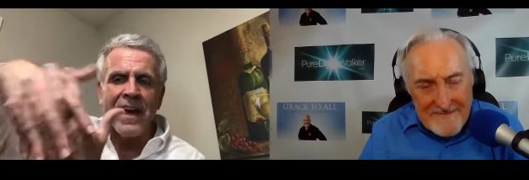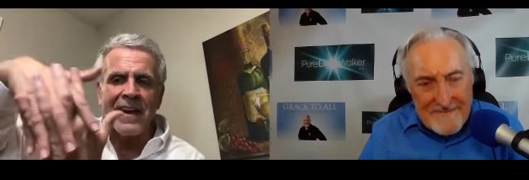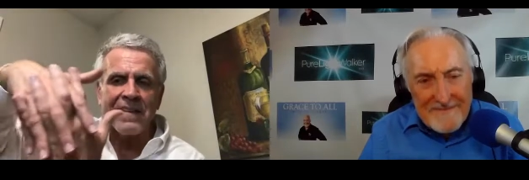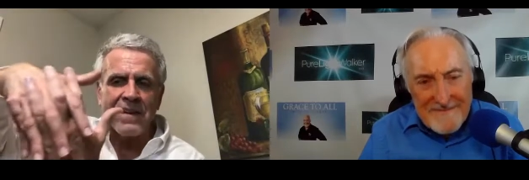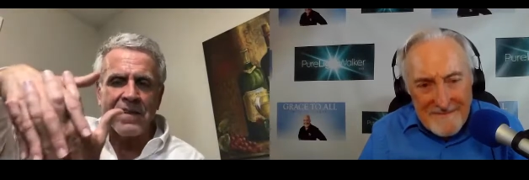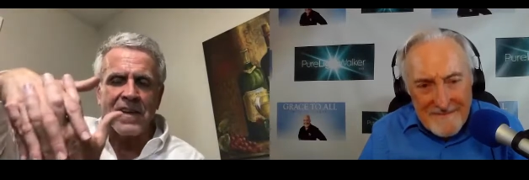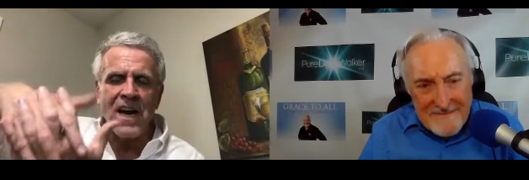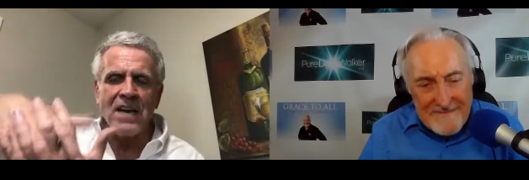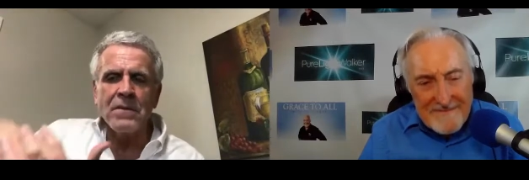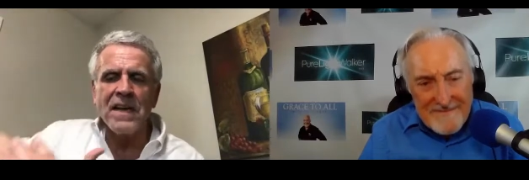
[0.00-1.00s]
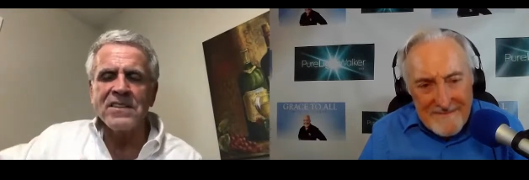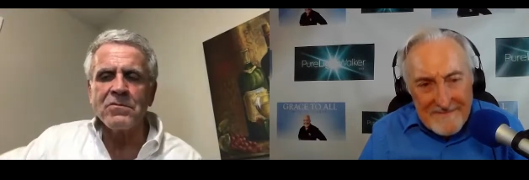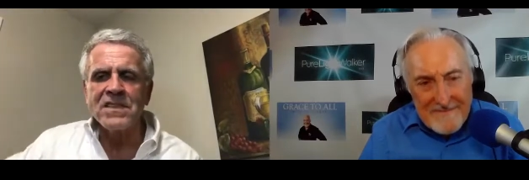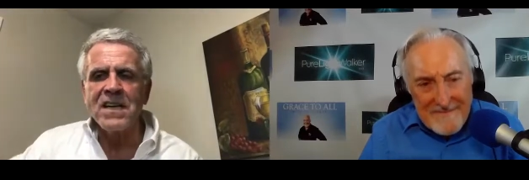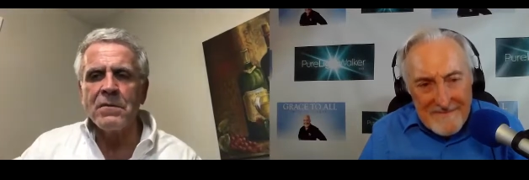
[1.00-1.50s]
Speaker 1: And I thought the condemnation
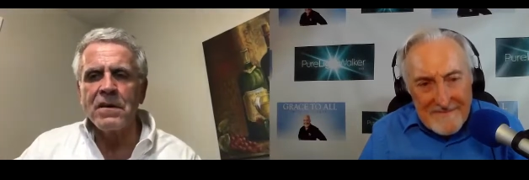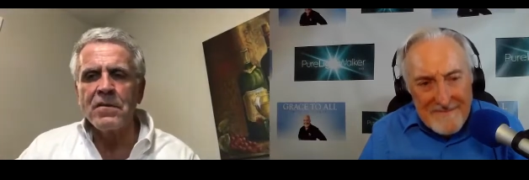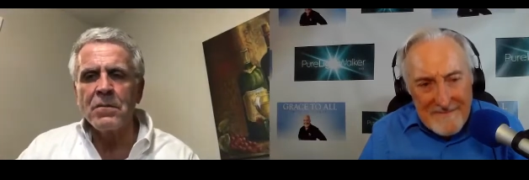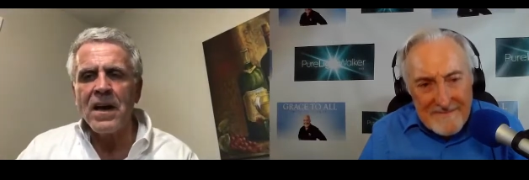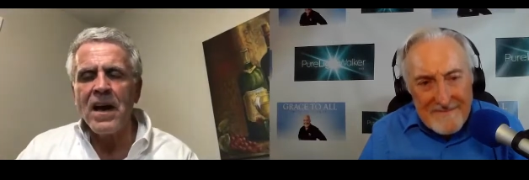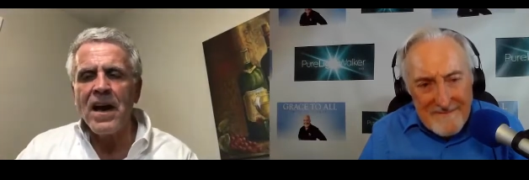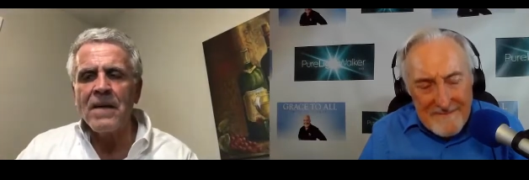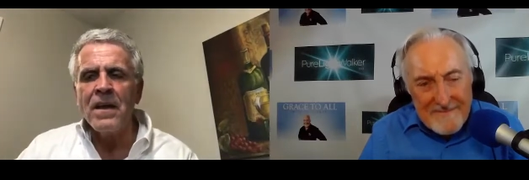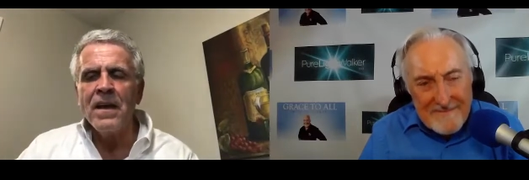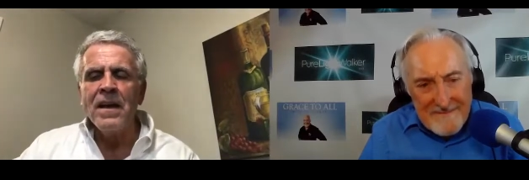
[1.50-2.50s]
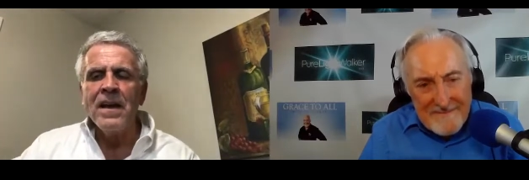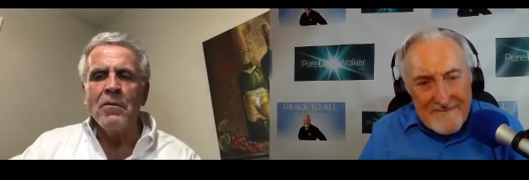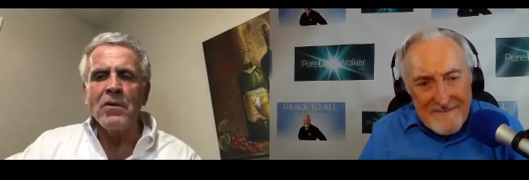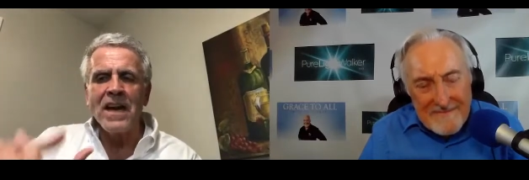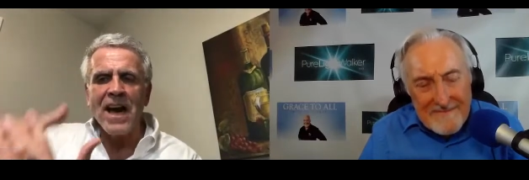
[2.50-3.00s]
was coming from God.
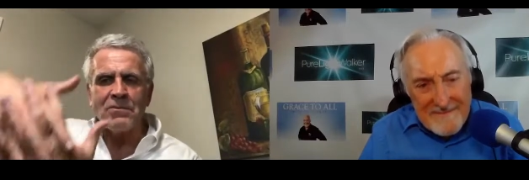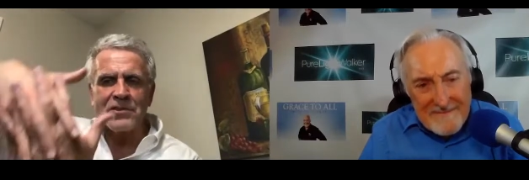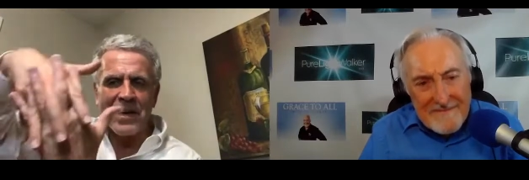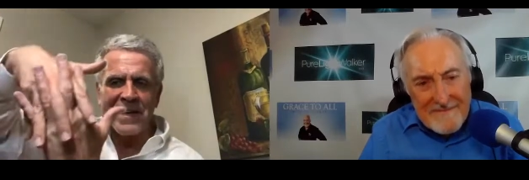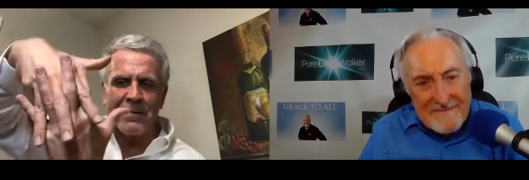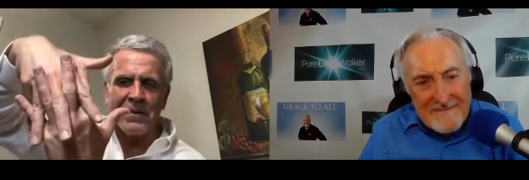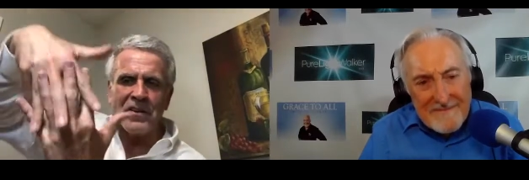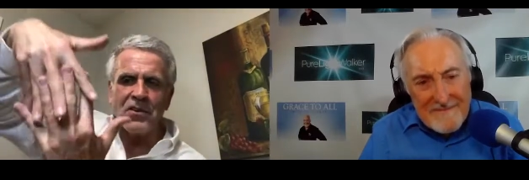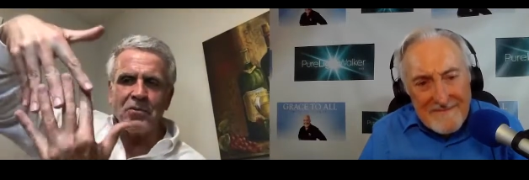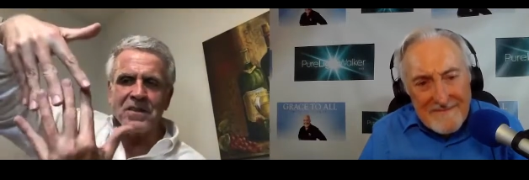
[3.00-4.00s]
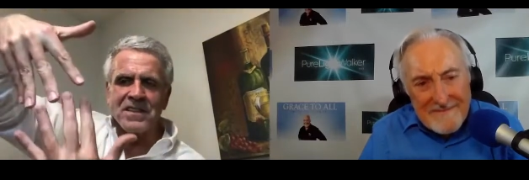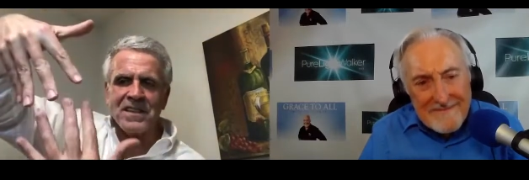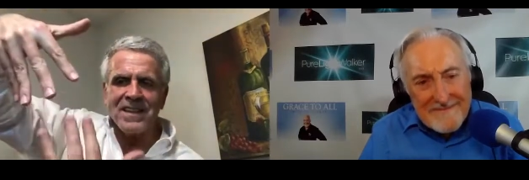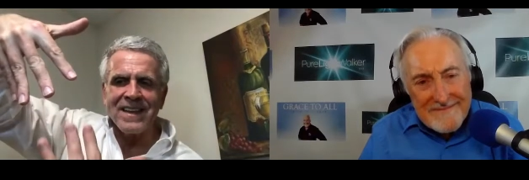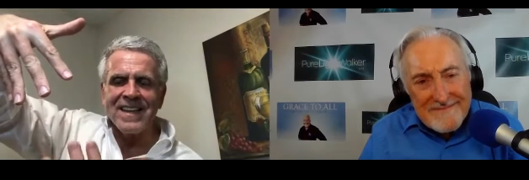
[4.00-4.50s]
And what God was trying to get me to do was
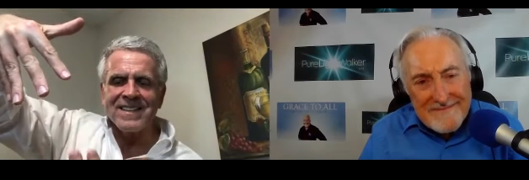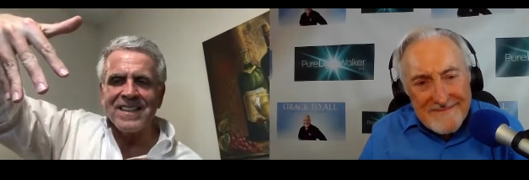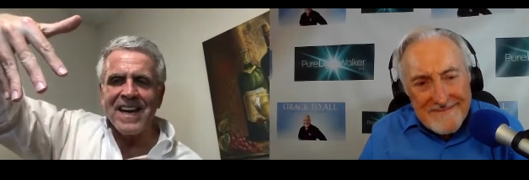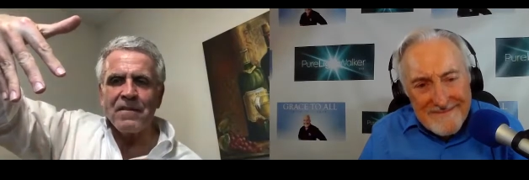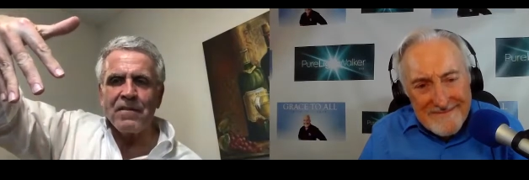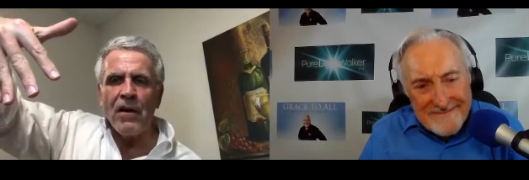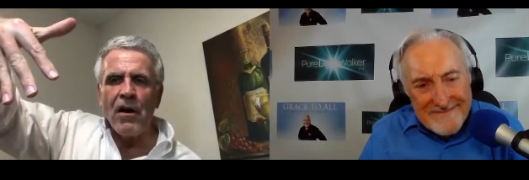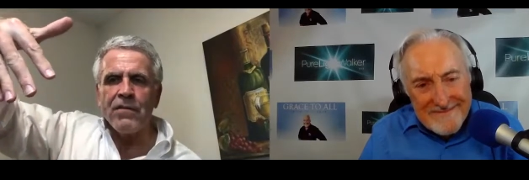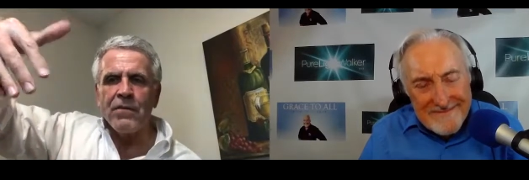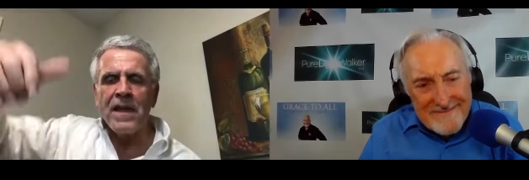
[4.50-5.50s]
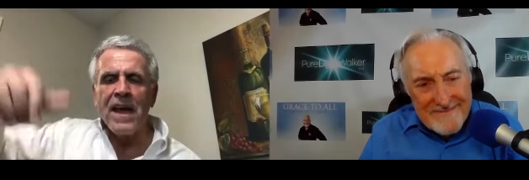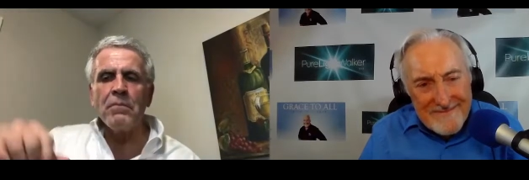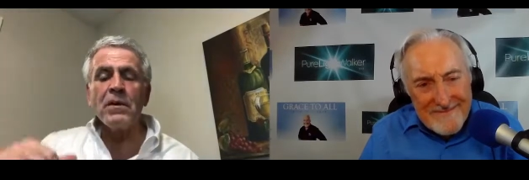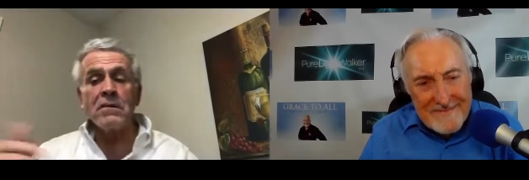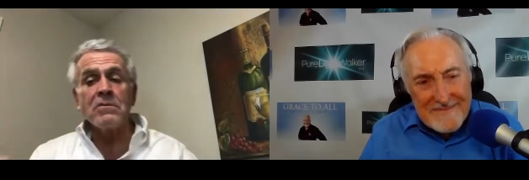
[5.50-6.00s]
to let Satan fall from that.
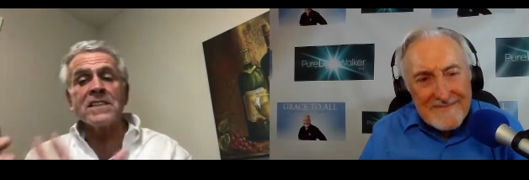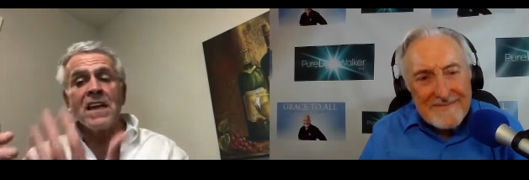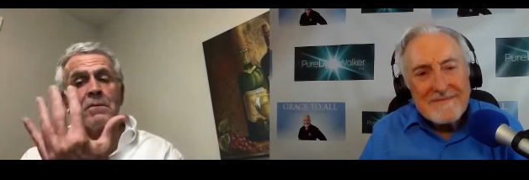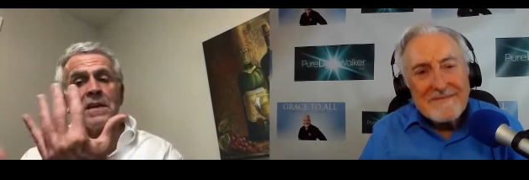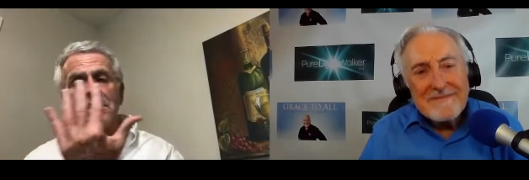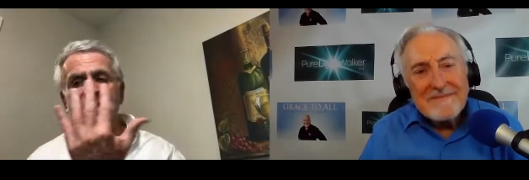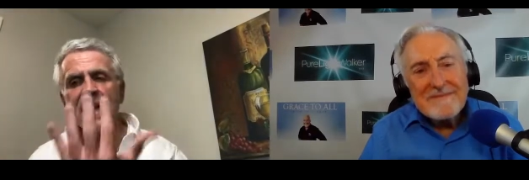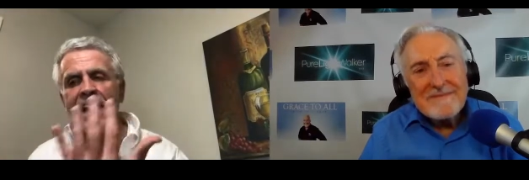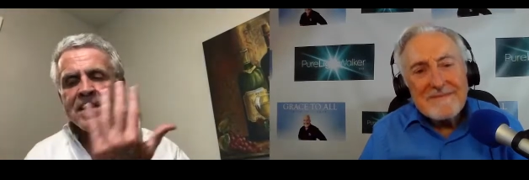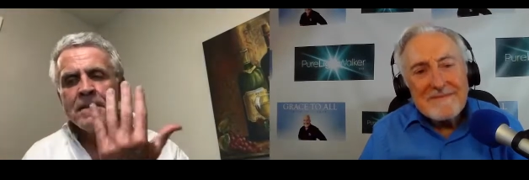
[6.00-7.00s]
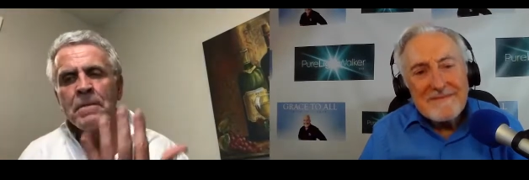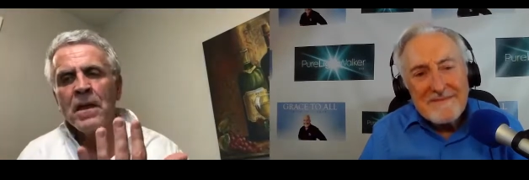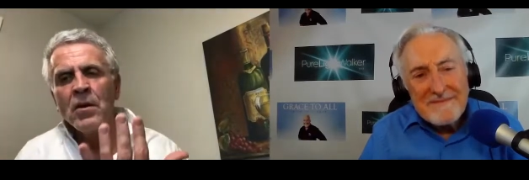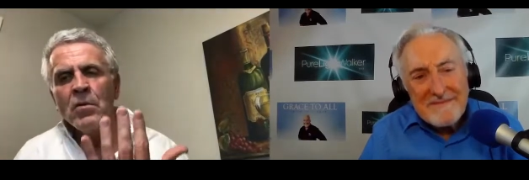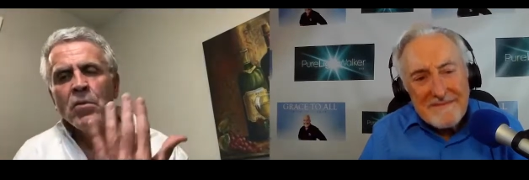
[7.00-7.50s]
But he was telling me that Satan
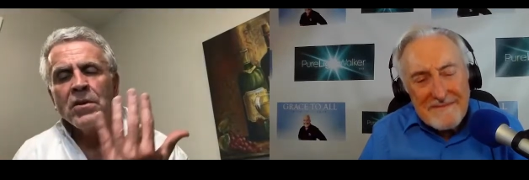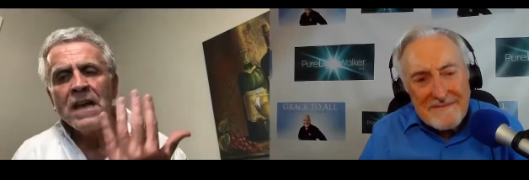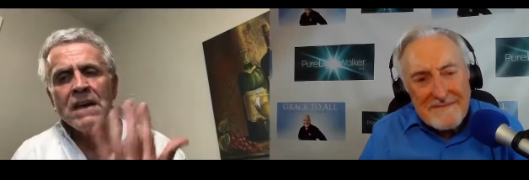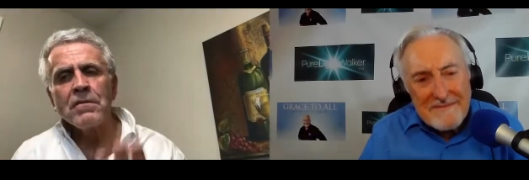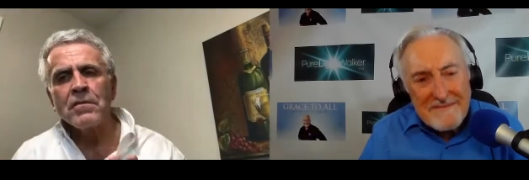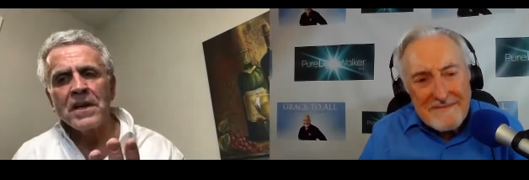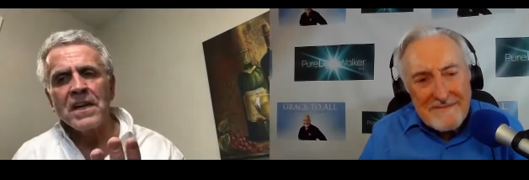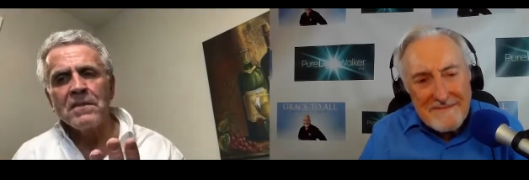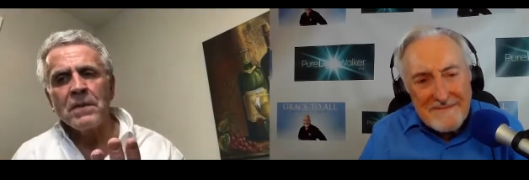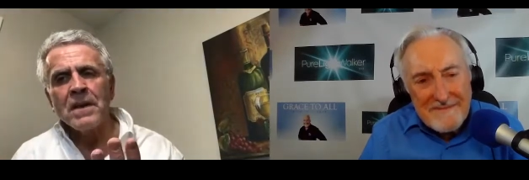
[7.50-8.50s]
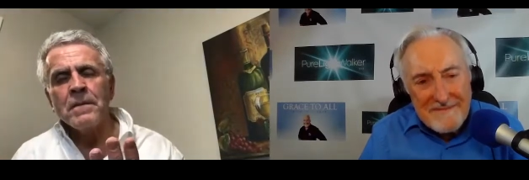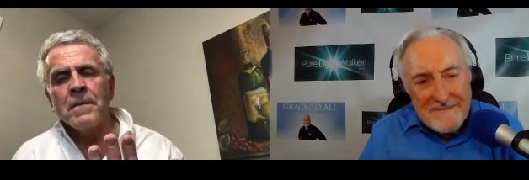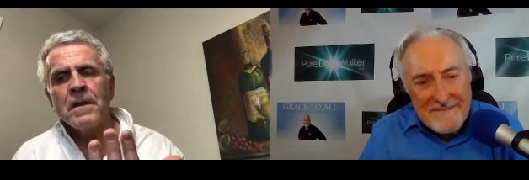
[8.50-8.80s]
will never forgive me,